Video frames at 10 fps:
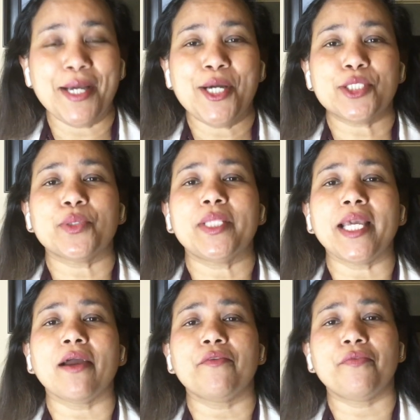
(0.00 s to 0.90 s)
So they
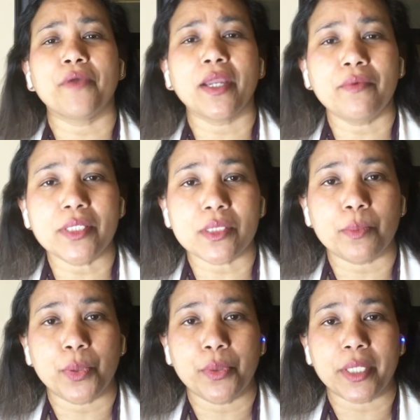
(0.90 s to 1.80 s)
are very
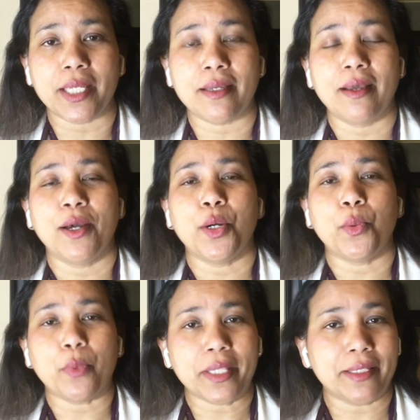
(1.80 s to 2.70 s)
supporting
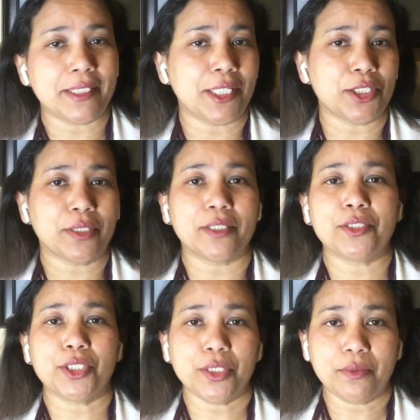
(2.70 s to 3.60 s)
when they teach their
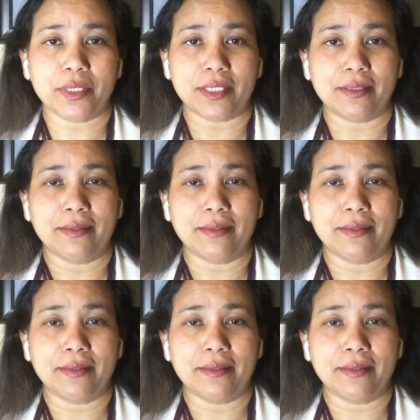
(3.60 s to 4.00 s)
children.